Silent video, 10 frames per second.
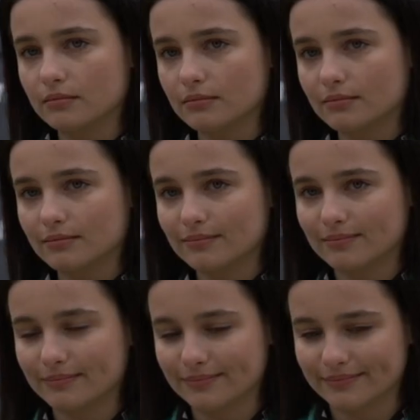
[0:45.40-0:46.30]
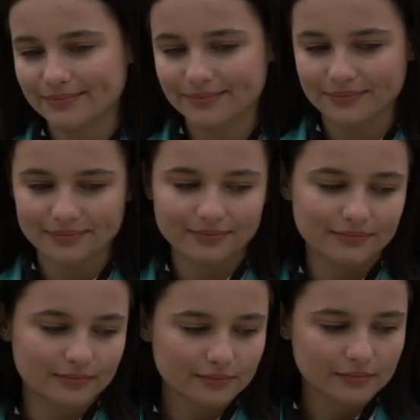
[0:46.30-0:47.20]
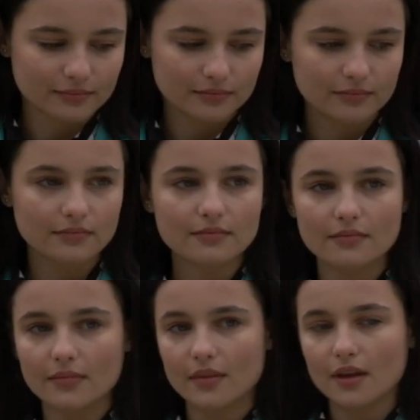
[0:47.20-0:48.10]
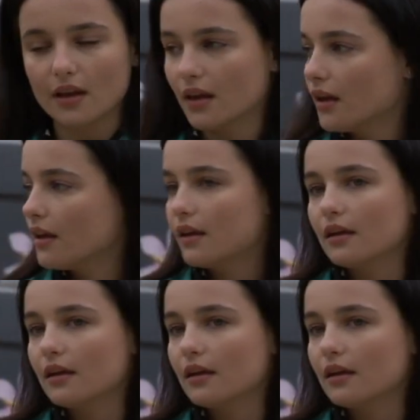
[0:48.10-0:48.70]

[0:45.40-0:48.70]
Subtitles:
Nothing is said.